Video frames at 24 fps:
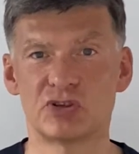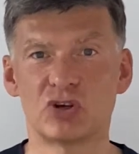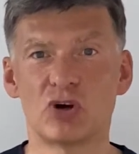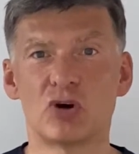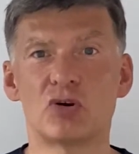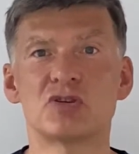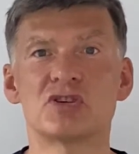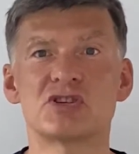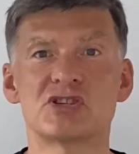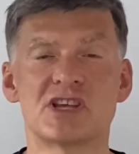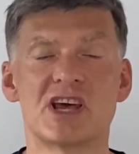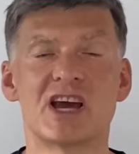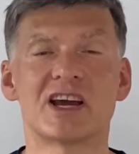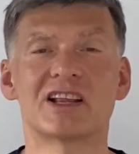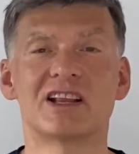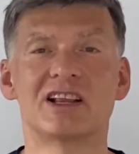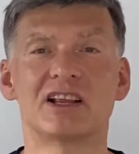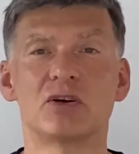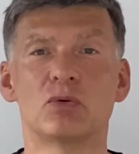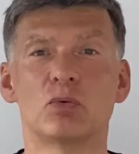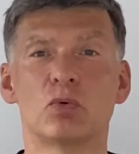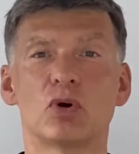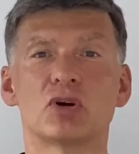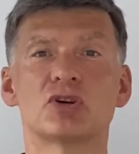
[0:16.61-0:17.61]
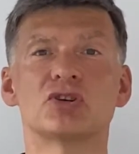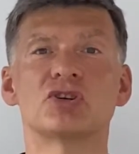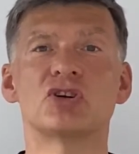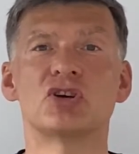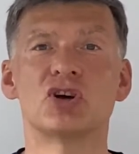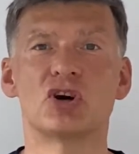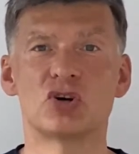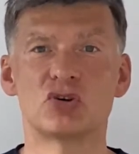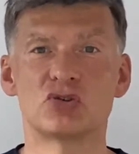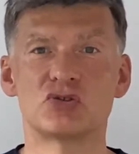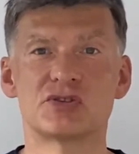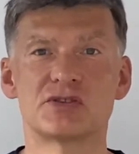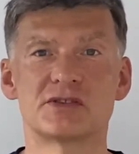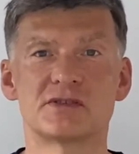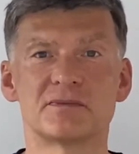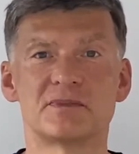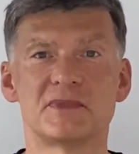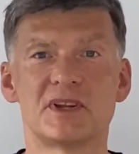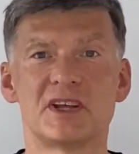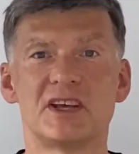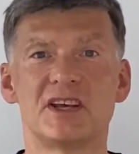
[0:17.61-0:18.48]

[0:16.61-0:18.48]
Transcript: know exactly what goes